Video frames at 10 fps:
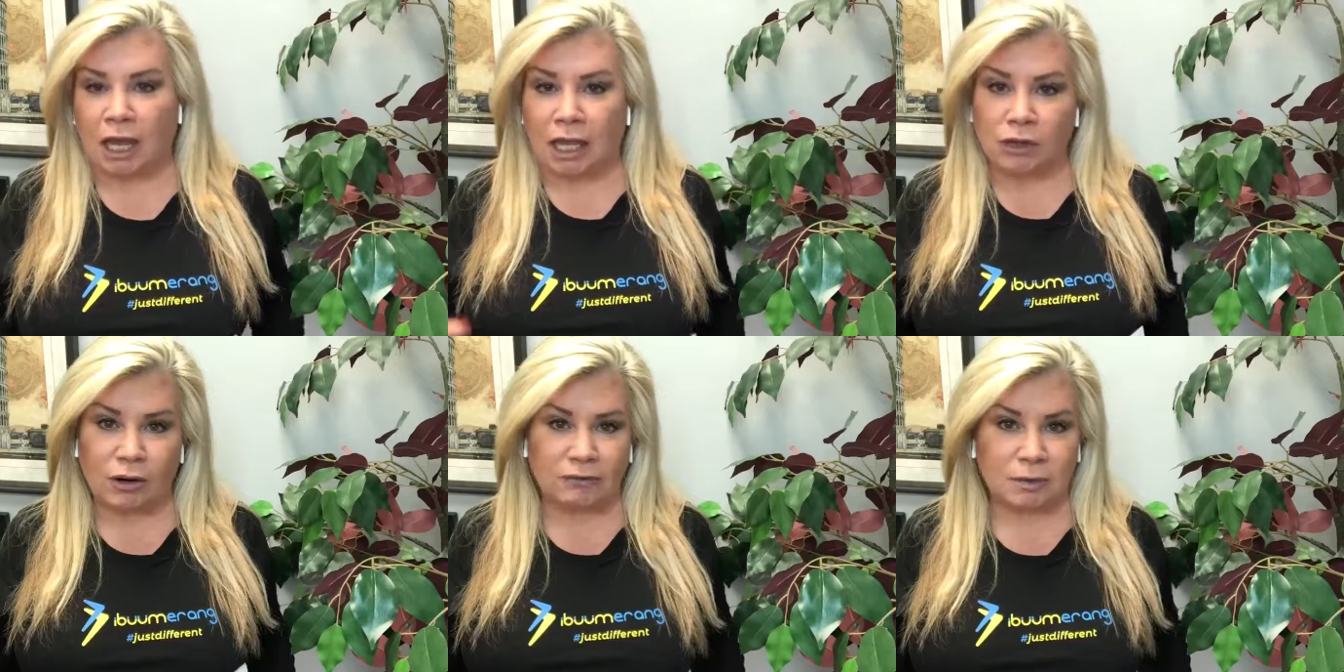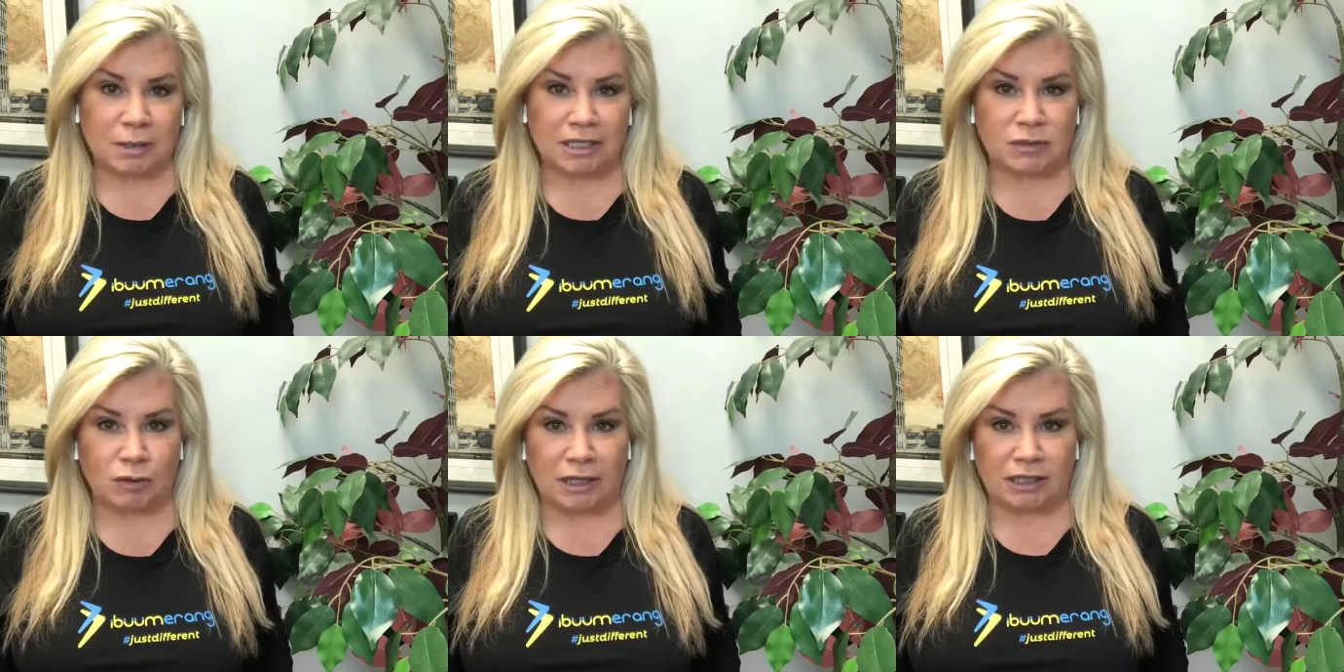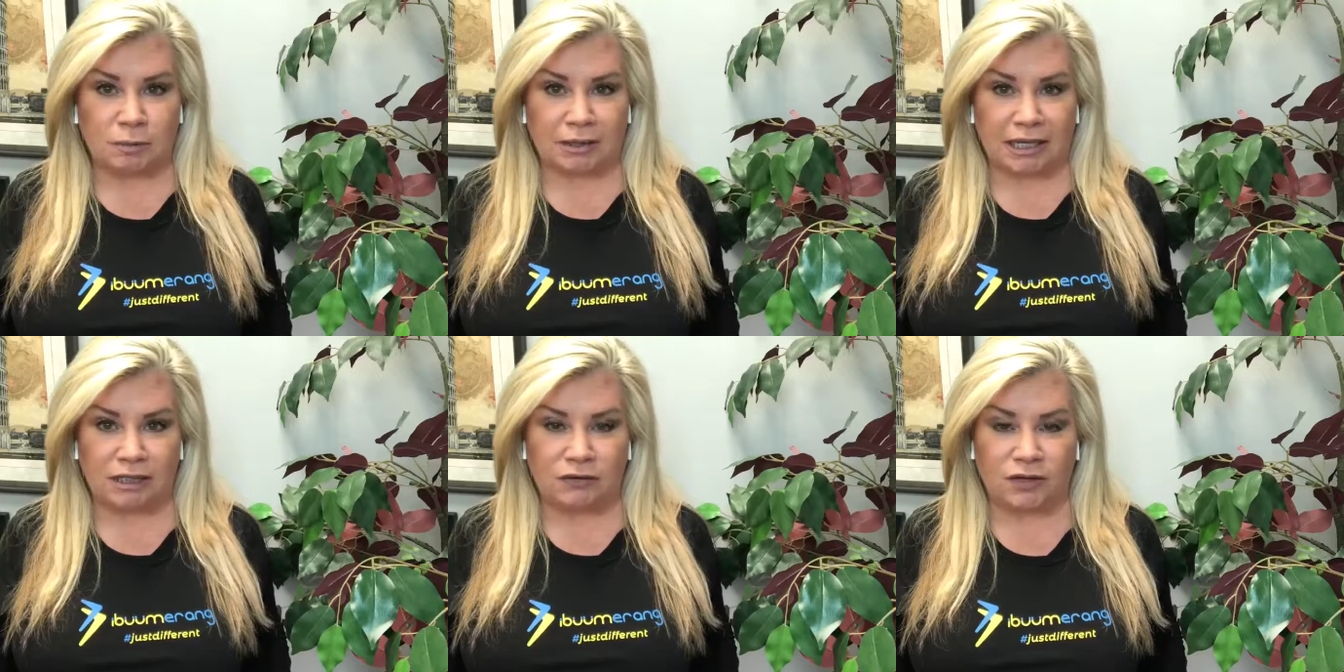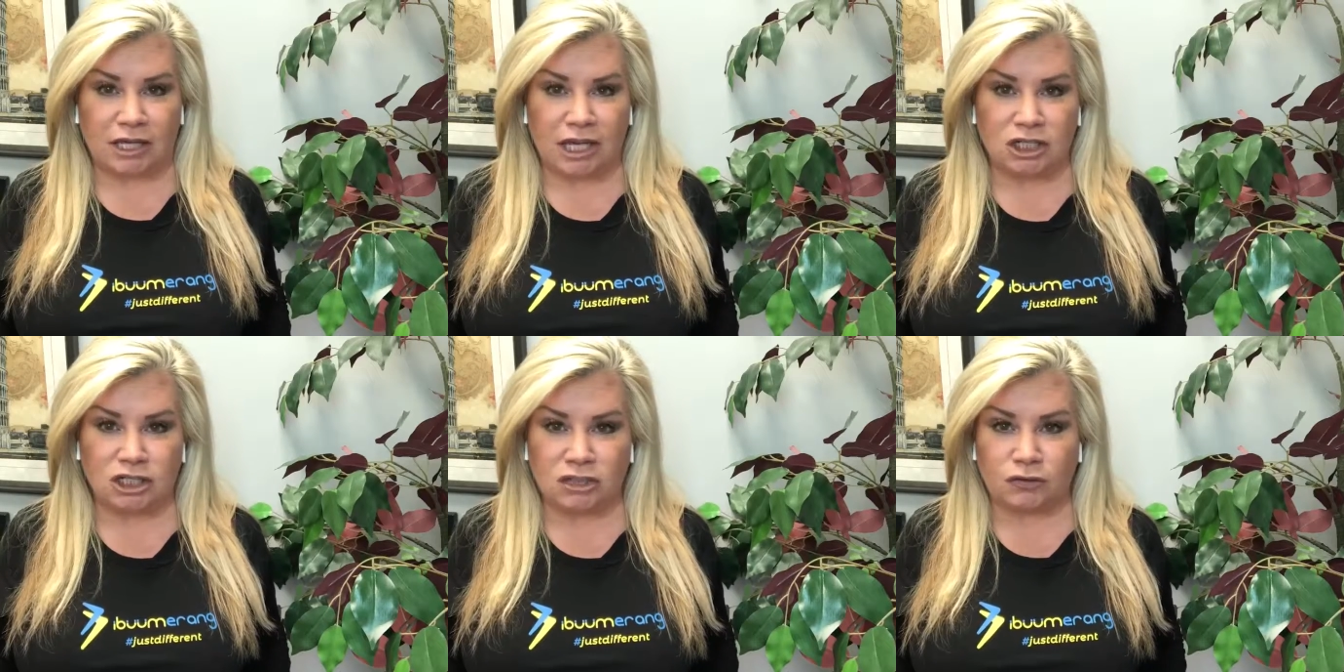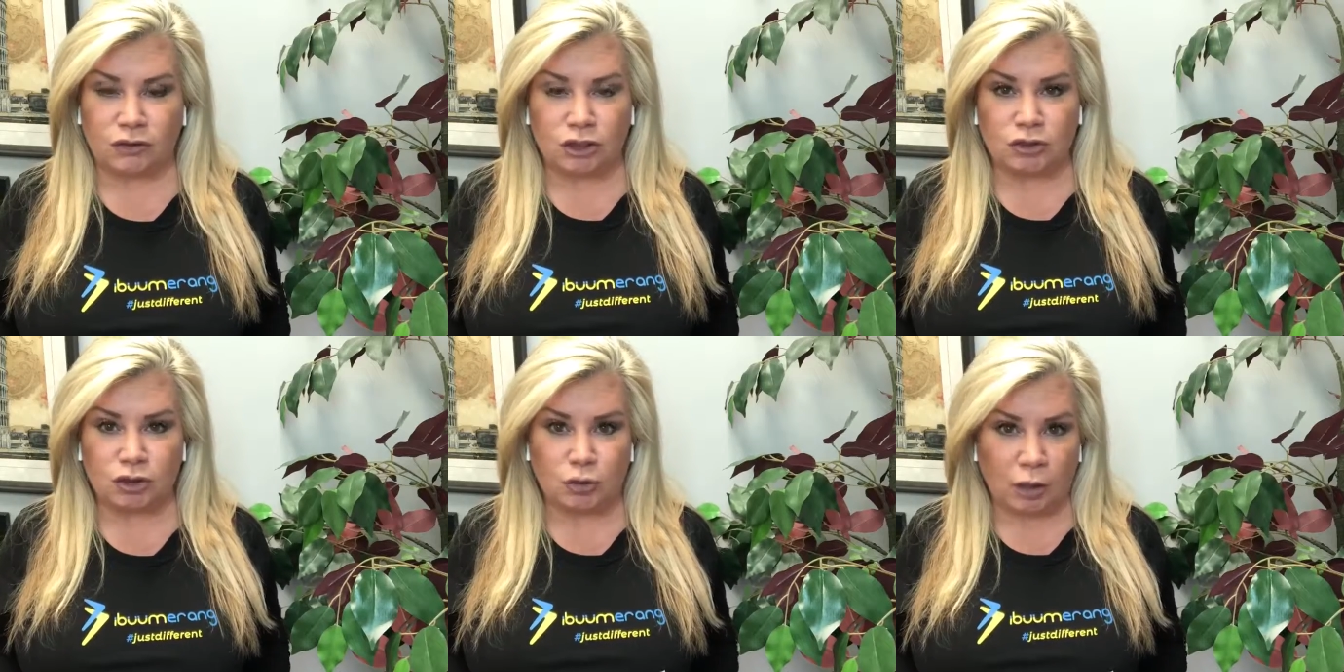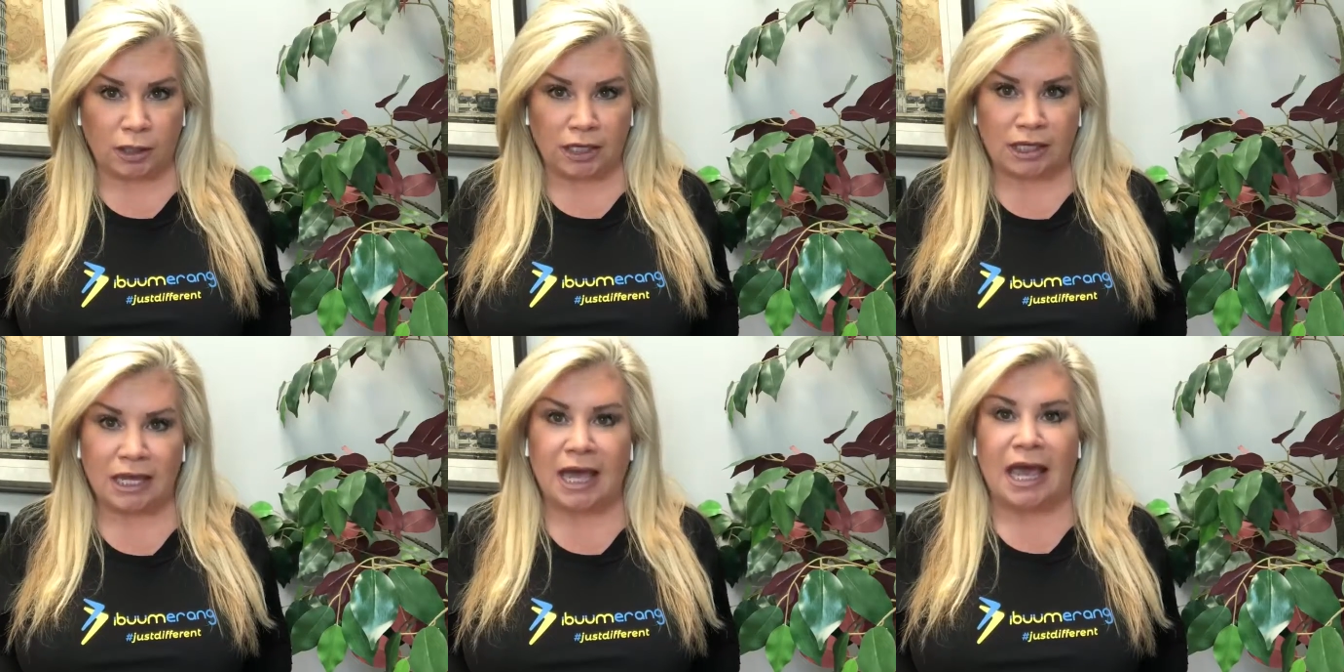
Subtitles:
I know everybody's ready to plan their vacations for 2020,